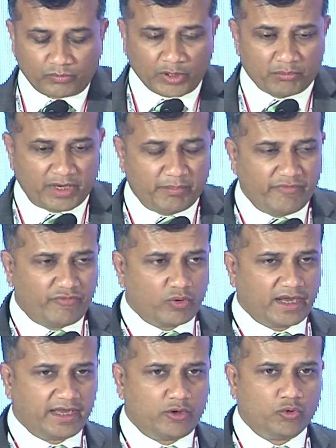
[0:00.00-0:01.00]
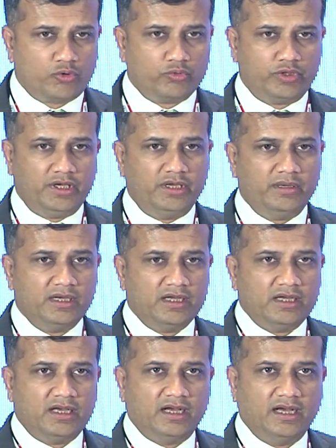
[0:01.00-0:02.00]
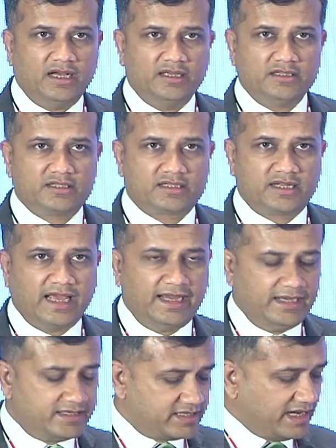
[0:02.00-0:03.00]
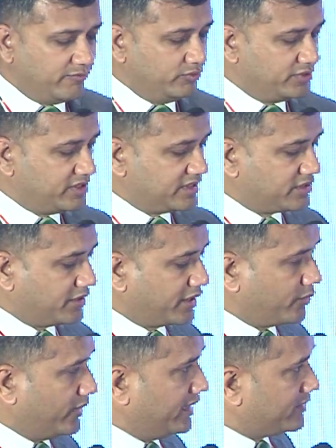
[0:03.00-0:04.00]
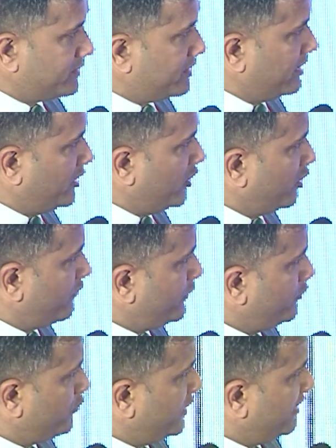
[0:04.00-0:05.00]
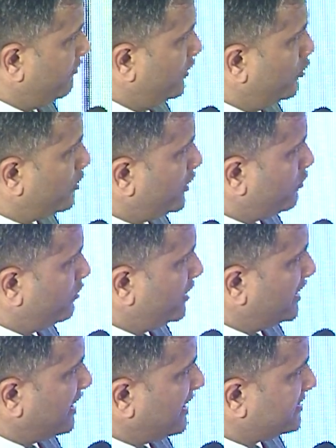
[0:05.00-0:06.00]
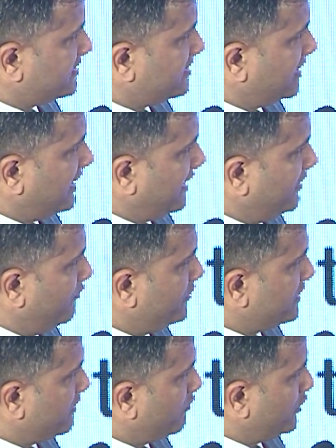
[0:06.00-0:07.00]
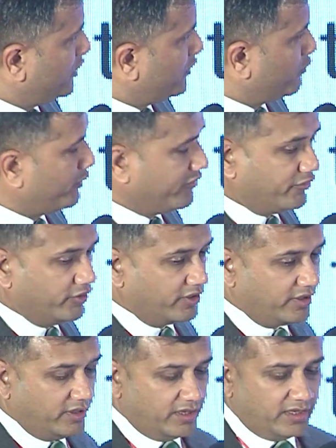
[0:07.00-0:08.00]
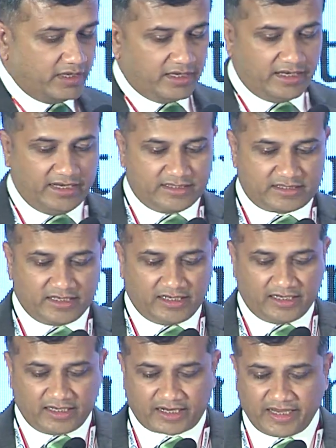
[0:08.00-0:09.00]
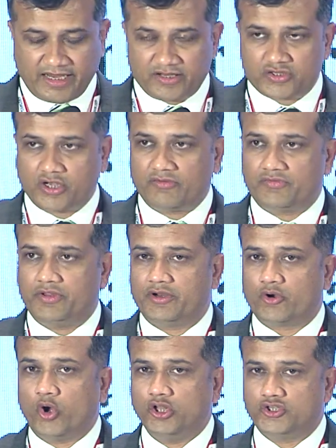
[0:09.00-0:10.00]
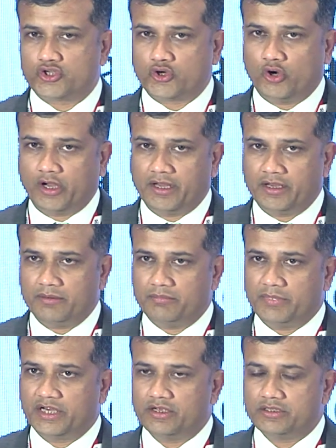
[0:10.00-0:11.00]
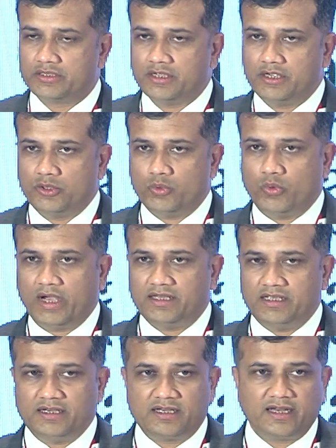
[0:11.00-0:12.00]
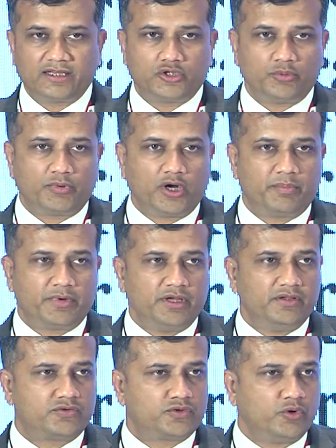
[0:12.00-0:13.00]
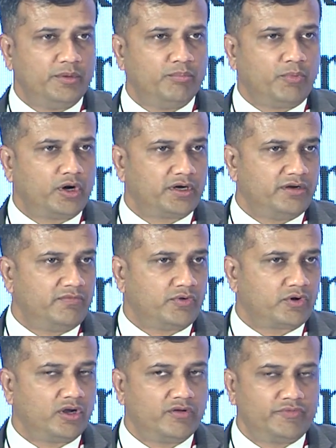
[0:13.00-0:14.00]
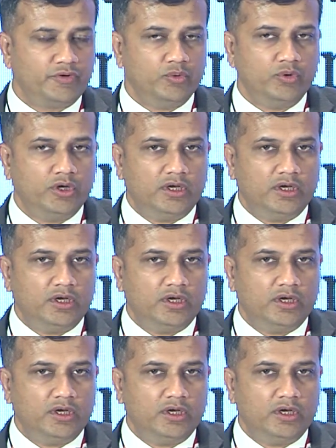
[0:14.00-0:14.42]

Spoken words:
But before I go to the slides, I would just request all of you to have a look into the last slide, which I wanted to refer, is a case of the Rolls-Royce, because why the intellectual property is so important for all of you